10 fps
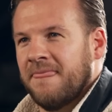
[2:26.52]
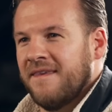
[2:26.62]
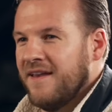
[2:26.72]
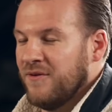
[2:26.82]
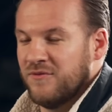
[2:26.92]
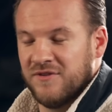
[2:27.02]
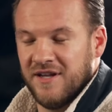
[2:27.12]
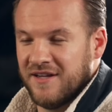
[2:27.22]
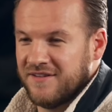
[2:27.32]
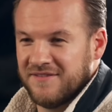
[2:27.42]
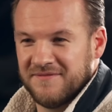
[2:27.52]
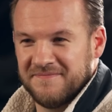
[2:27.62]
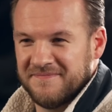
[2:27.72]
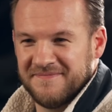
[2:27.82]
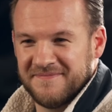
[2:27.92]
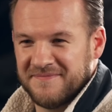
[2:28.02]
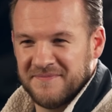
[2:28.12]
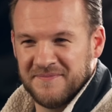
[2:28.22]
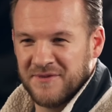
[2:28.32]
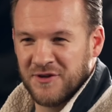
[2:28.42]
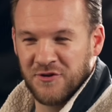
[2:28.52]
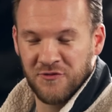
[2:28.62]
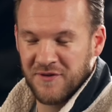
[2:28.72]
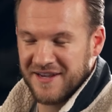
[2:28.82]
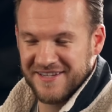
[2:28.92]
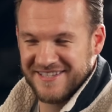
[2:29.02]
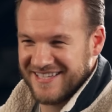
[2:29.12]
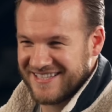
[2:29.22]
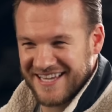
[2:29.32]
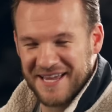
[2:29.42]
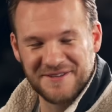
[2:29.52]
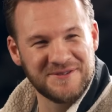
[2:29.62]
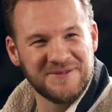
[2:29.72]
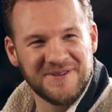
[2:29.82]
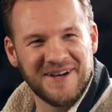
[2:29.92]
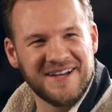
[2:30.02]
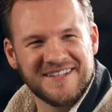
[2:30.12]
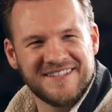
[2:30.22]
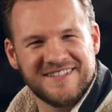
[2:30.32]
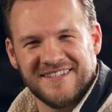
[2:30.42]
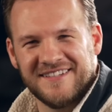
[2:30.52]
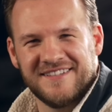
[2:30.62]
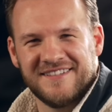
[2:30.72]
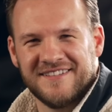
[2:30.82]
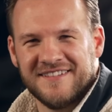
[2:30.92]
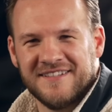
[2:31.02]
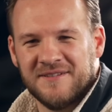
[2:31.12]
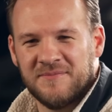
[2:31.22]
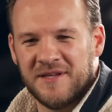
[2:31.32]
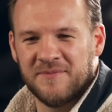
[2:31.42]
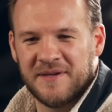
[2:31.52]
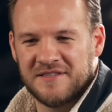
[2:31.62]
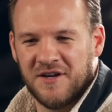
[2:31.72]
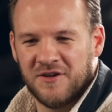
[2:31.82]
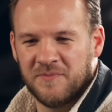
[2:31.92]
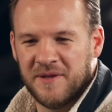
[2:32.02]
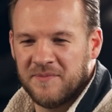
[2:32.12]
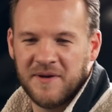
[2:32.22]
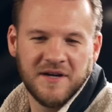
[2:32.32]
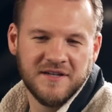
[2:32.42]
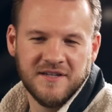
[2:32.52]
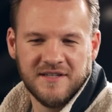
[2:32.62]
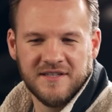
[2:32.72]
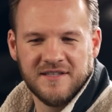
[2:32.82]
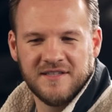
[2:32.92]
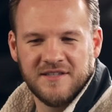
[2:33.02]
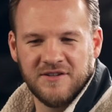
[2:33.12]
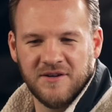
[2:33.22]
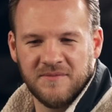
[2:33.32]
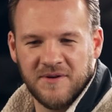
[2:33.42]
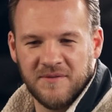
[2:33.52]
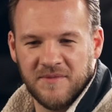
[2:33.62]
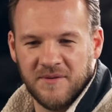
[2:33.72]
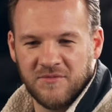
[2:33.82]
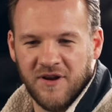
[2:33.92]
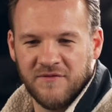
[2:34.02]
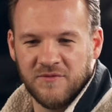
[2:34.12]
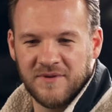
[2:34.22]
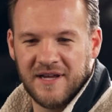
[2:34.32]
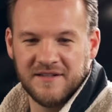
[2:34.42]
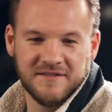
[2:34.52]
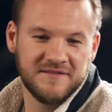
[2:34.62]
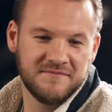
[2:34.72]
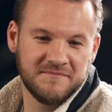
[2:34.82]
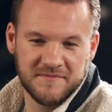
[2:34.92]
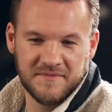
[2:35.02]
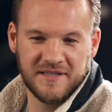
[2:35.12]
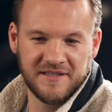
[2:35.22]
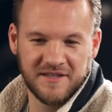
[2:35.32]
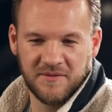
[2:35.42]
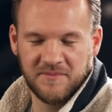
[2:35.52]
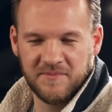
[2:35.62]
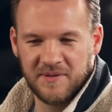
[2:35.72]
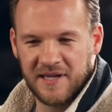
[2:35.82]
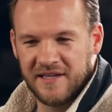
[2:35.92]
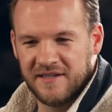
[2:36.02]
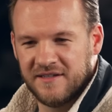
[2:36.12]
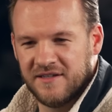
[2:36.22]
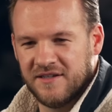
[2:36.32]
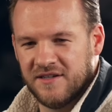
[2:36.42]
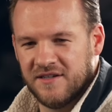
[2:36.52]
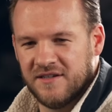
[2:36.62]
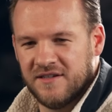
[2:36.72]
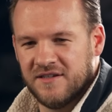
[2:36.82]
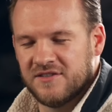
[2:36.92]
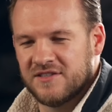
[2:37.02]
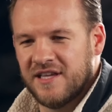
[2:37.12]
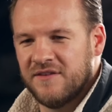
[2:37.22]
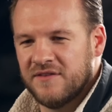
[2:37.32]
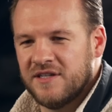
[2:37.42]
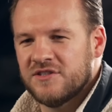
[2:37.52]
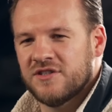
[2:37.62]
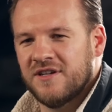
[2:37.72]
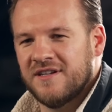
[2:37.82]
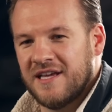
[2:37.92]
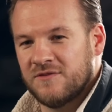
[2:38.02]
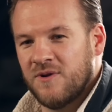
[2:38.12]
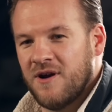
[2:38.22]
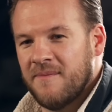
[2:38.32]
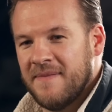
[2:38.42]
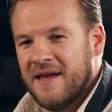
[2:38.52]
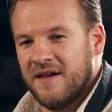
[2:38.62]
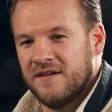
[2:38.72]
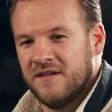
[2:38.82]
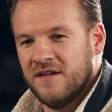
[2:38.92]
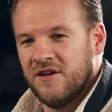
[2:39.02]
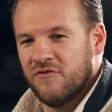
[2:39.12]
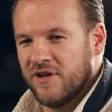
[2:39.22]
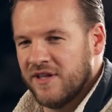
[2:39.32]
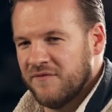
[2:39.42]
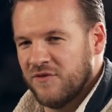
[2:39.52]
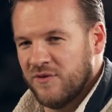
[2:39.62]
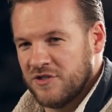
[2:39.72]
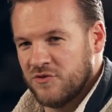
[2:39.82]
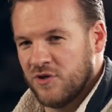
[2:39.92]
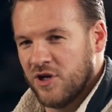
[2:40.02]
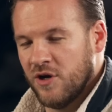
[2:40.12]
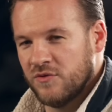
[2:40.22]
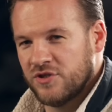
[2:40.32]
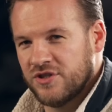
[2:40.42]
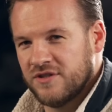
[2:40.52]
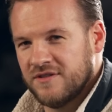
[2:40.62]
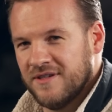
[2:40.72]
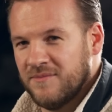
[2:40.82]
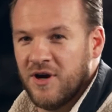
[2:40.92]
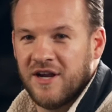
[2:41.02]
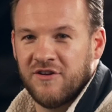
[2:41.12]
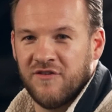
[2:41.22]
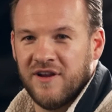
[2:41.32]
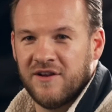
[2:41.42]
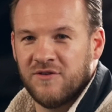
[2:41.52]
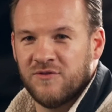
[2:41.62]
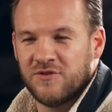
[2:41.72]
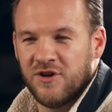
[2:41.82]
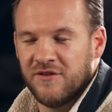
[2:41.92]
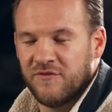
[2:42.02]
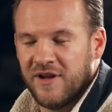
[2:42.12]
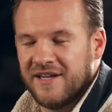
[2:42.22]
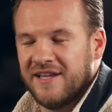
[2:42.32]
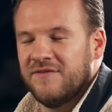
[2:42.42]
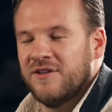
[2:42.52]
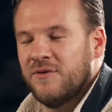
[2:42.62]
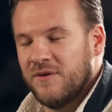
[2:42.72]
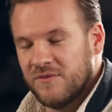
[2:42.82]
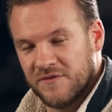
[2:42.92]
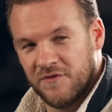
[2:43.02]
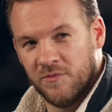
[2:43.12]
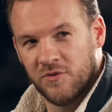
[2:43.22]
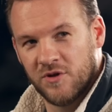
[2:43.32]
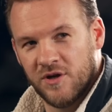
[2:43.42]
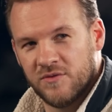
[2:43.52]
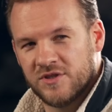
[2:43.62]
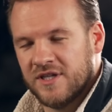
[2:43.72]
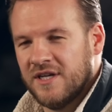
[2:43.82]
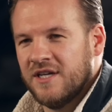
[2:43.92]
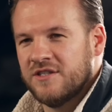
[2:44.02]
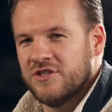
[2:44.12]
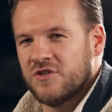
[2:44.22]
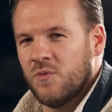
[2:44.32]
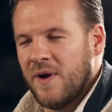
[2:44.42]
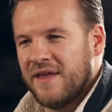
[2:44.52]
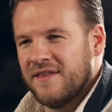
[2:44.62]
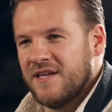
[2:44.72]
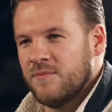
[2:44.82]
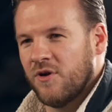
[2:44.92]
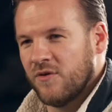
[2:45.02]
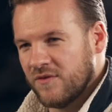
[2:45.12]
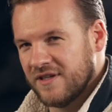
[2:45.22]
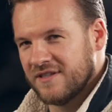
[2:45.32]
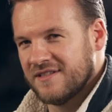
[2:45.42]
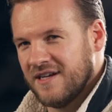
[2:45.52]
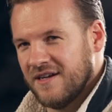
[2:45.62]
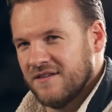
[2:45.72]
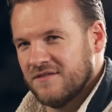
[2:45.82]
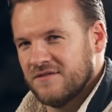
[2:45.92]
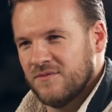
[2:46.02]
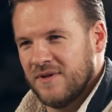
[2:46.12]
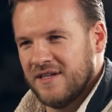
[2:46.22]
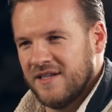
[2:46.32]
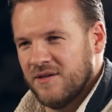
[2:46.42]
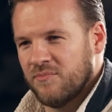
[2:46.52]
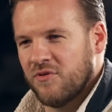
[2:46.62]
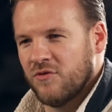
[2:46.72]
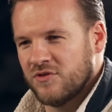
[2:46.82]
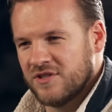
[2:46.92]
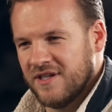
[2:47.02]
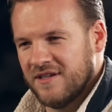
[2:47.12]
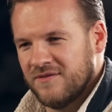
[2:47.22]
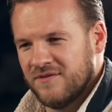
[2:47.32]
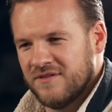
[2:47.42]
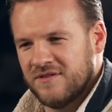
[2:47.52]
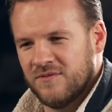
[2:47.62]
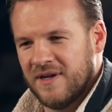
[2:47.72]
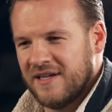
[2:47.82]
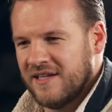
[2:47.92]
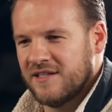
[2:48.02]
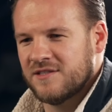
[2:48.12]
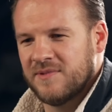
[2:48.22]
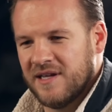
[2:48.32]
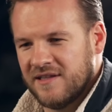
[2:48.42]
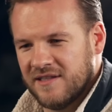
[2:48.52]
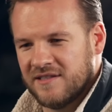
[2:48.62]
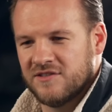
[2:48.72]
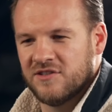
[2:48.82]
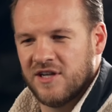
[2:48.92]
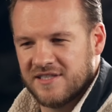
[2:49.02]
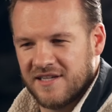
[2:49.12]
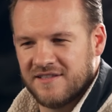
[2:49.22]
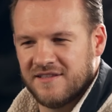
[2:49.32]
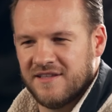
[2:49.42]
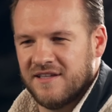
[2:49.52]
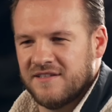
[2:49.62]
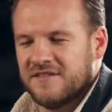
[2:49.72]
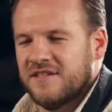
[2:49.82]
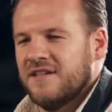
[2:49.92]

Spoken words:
yeah, it was like a crazy schedule, like, to be the best that I could be. But, yeah, I'm grateful for that, and ended up playing at Stevenage, and that's where I met a really influential coach in my career called Colin Reid. Even though he was a football coach, just the way that he broke things down, the way that he approached it, the way that he explained things and dissected things,